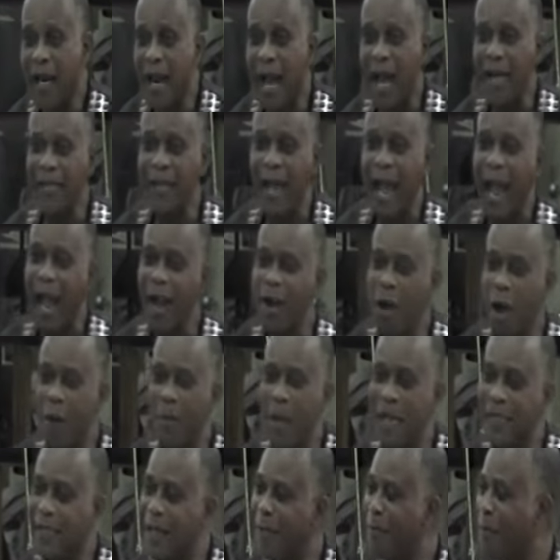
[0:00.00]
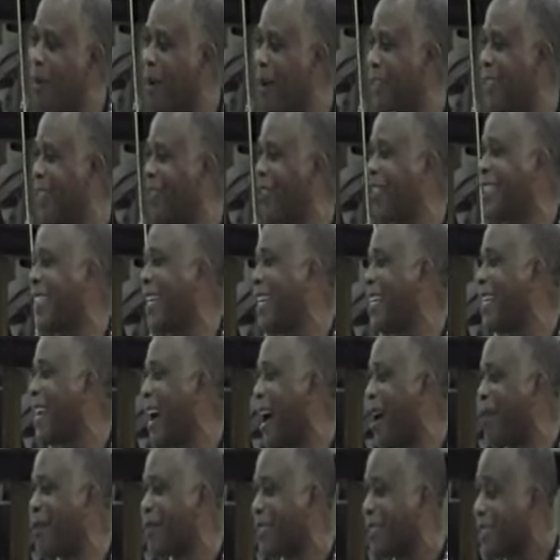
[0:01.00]
I, I called and said, Bro, do you see
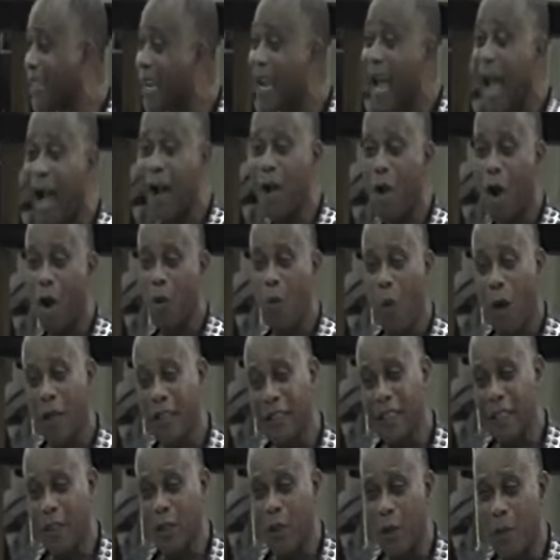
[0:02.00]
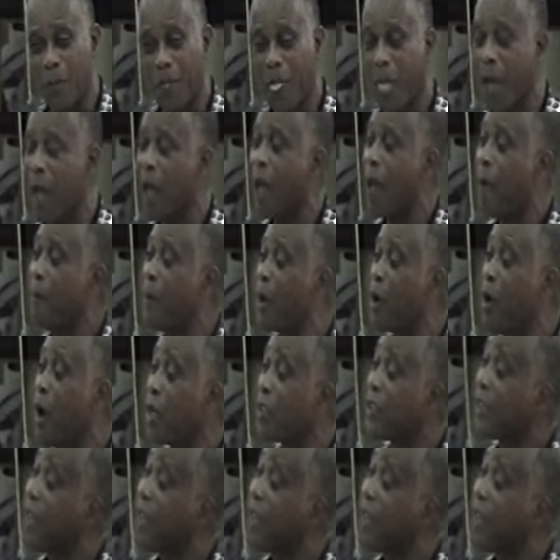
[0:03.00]
now? See how God works his own. Because